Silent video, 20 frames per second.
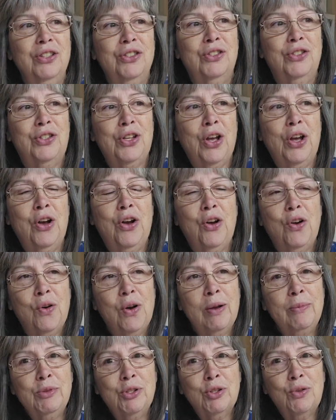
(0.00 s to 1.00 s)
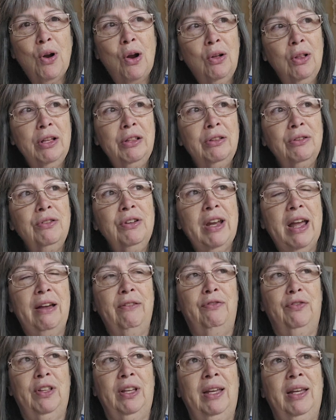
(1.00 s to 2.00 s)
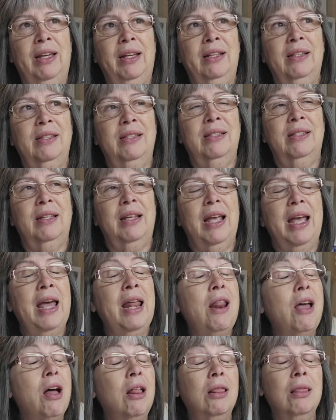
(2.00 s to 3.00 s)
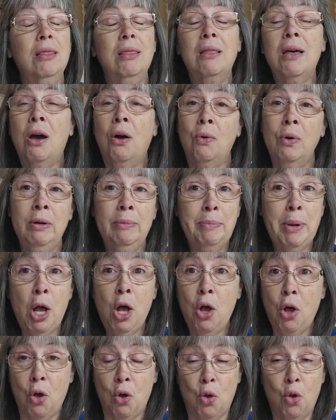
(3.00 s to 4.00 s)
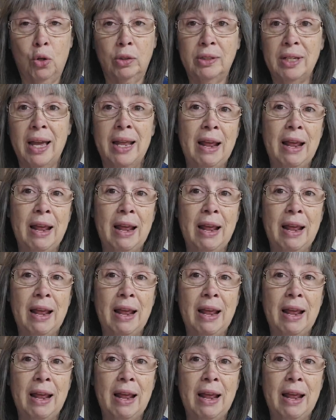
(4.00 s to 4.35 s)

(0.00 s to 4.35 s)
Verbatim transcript: So I'm scrolling through Netflix and lo and behold,